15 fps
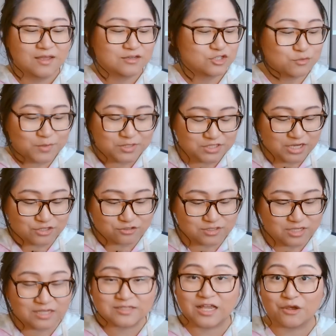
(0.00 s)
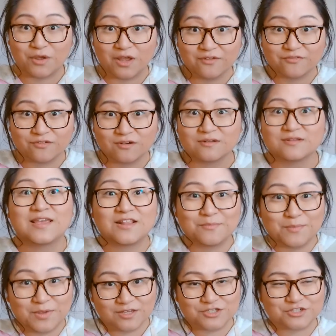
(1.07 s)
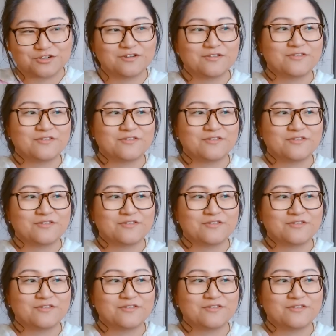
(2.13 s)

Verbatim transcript: Too much exercise, however, gets me injured.